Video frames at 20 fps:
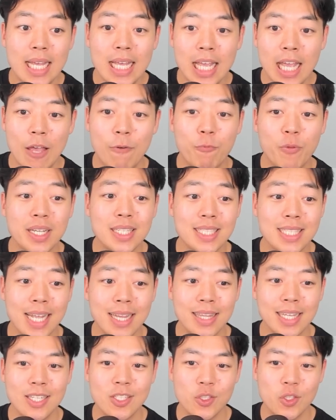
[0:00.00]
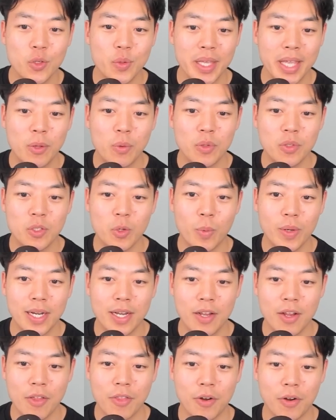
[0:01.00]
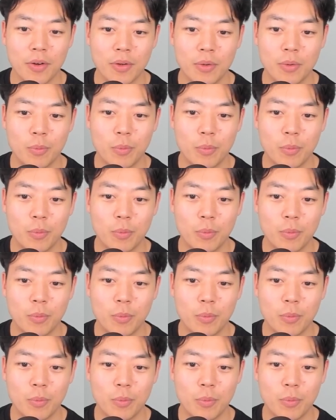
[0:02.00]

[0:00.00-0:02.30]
If we set these 2 equal to one another,